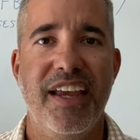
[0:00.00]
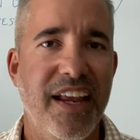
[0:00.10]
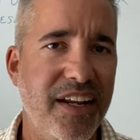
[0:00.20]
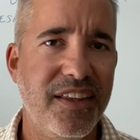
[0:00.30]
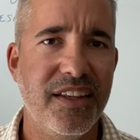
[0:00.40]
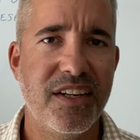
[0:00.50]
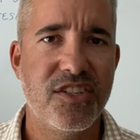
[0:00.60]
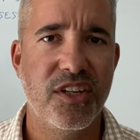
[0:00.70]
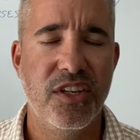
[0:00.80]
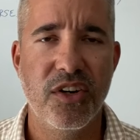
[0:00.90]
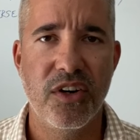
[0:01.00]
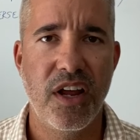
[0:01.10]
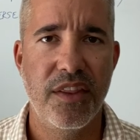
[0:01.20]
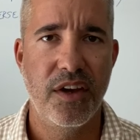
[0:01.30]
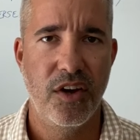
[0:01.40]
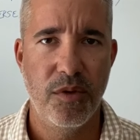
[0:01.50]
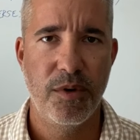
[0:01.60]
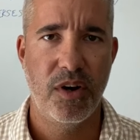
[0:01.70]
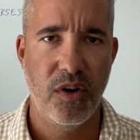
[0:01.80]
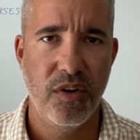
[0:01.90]
anything that's secured on the home
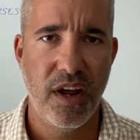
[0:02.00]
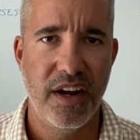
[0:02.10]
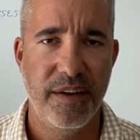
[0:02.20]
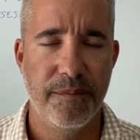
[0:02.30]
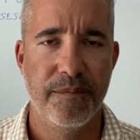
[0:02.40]
or owed on it,